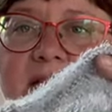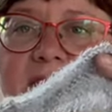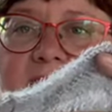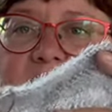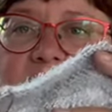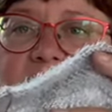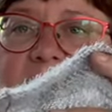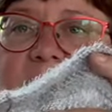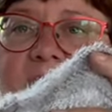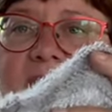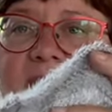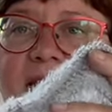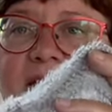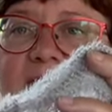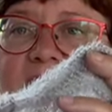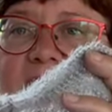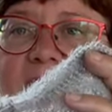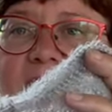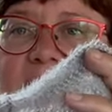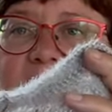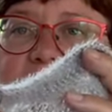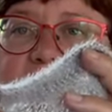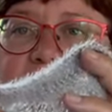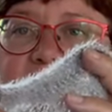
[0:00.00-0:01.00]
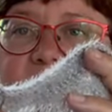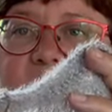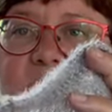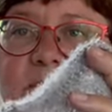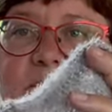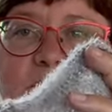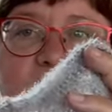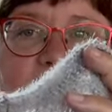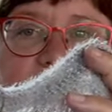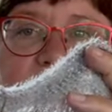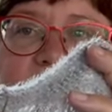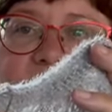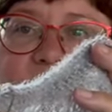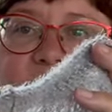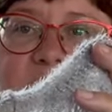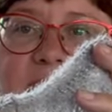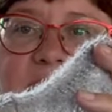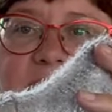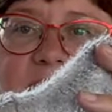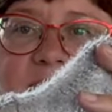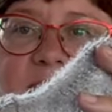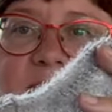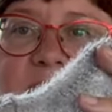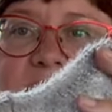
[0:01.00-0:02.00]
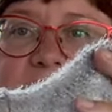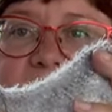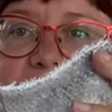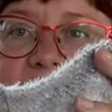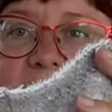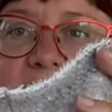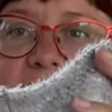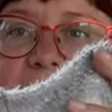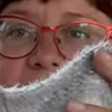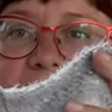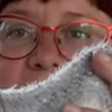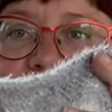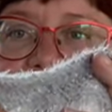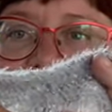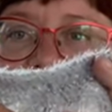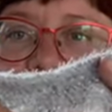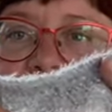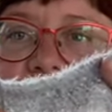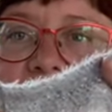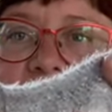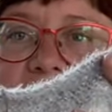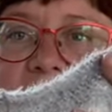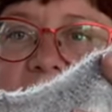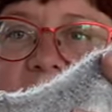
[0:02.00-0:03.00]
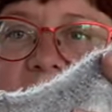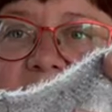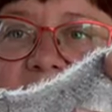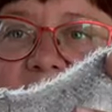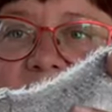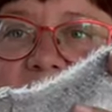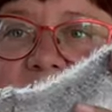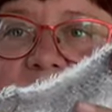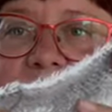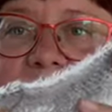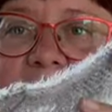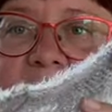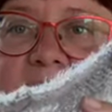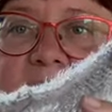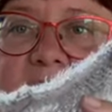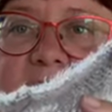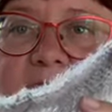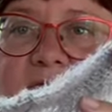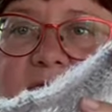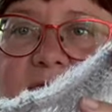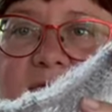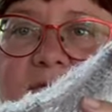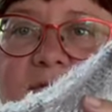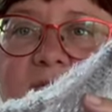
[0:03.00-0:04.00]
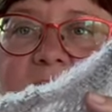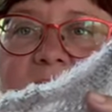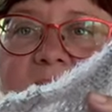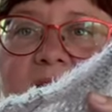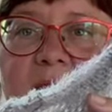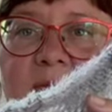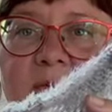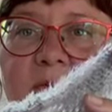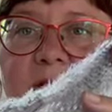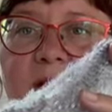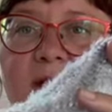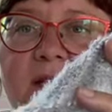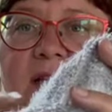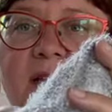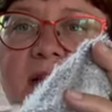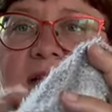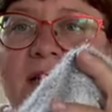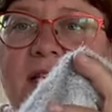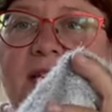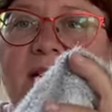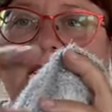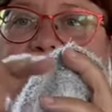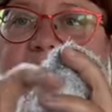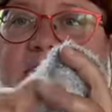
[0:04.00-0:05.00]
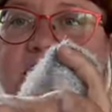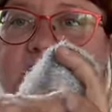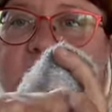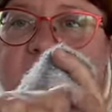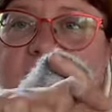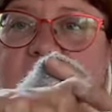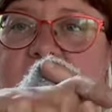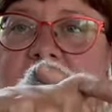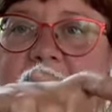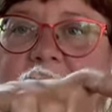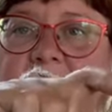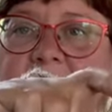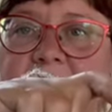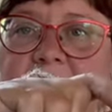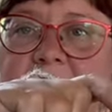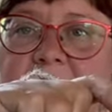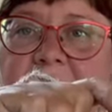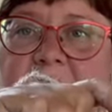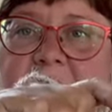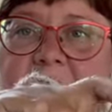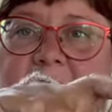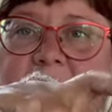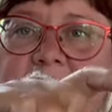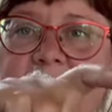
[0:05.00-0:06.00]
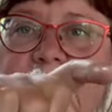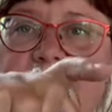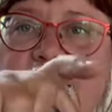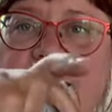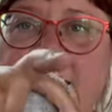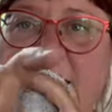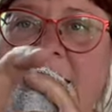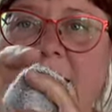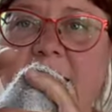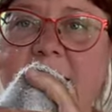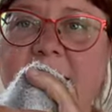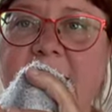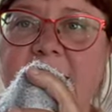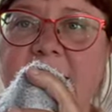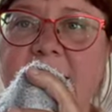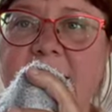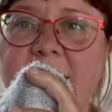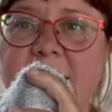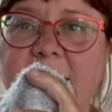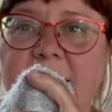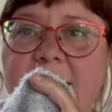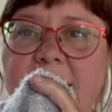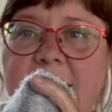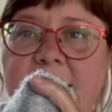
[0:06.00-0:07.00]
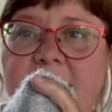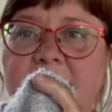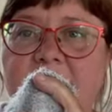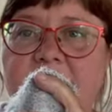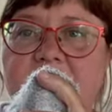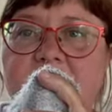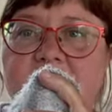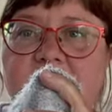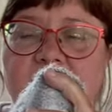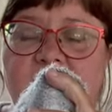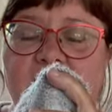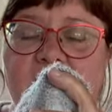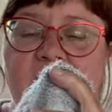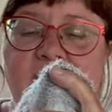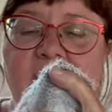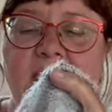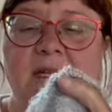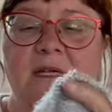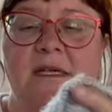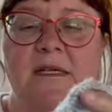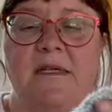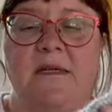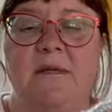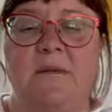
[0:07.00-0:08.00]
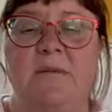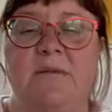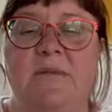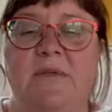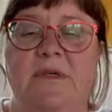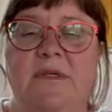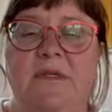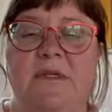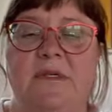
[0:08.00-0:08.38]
you have perhaps 3 yarn overs and then 2 and 1, so that you will get like this. But